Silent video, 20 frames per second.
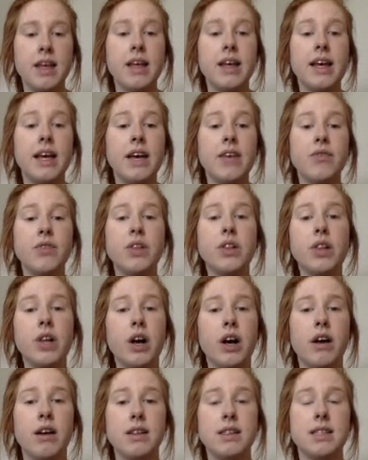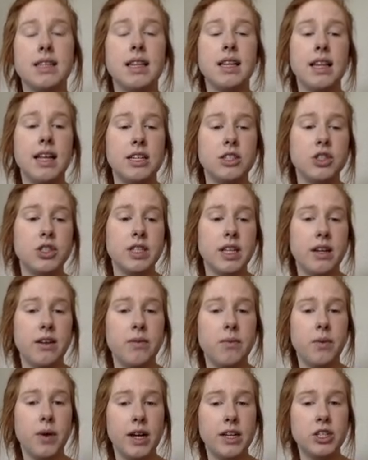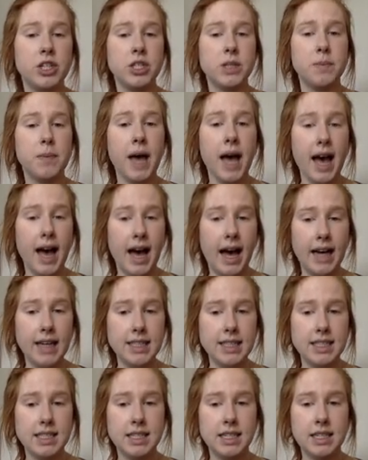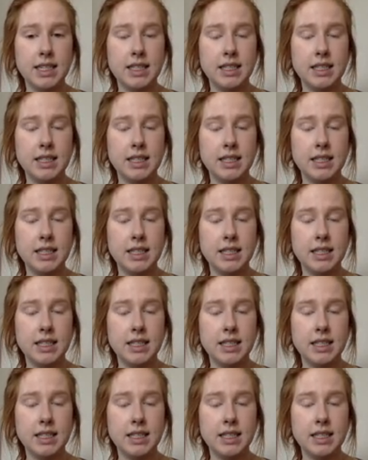if the laws that the legislative branch has passed